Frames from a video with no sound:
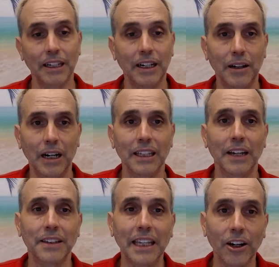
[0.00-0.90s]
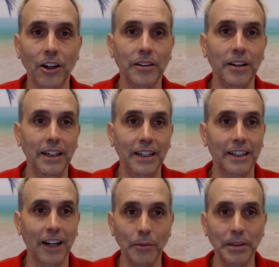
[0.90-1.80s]
I like hearing
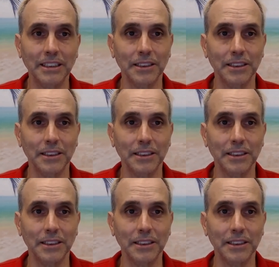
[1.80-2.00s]
comments.